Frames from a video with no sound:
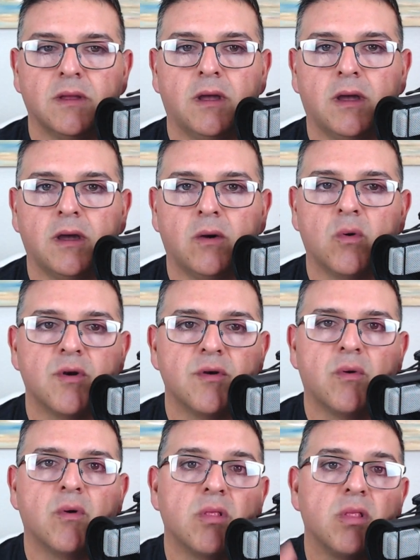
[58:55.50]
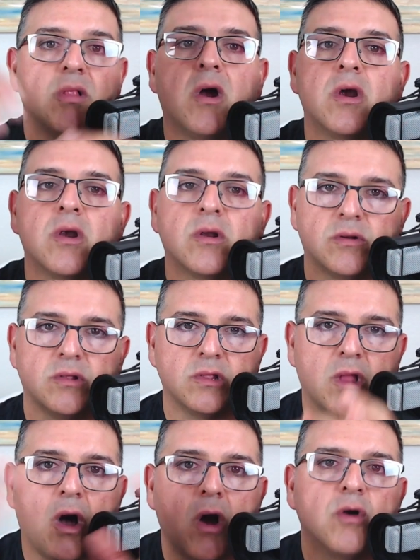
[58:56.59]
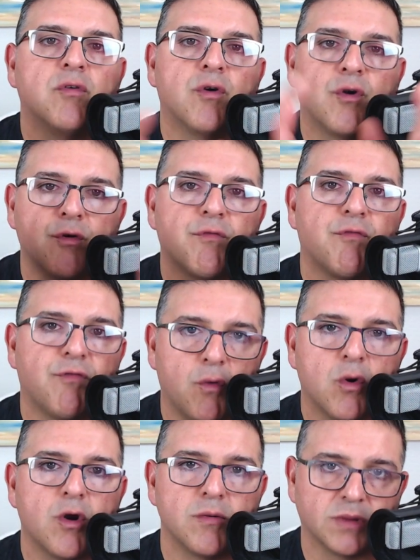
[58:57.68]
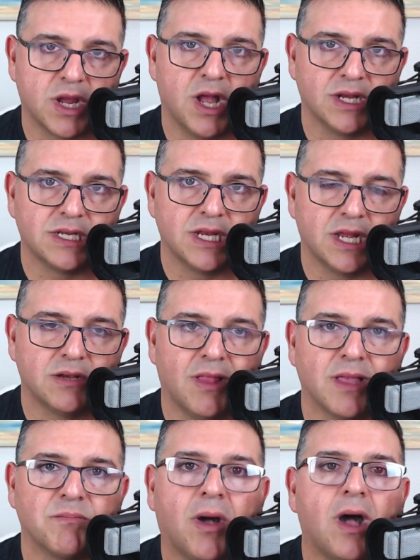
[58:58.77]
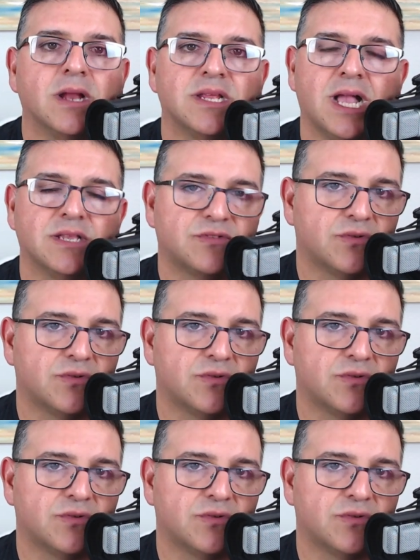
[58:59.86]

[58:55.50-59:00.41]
Uh, or or lar- longer form content like podcasts